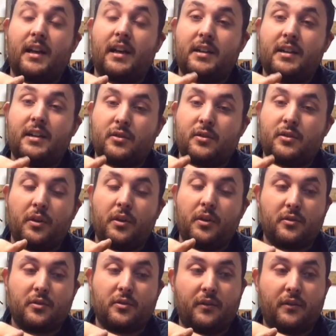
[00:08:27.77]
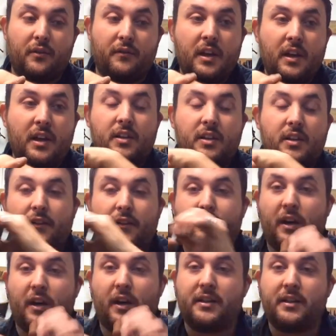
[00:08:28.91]
and it's all the sort of the
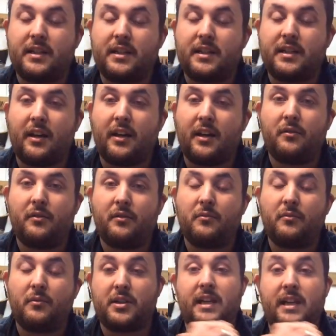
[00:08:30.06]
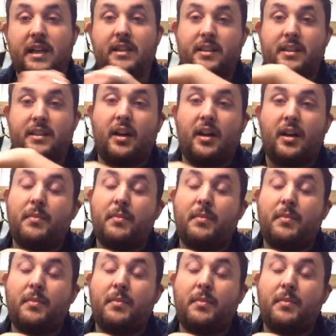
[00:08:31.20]
finer detail which takes the time.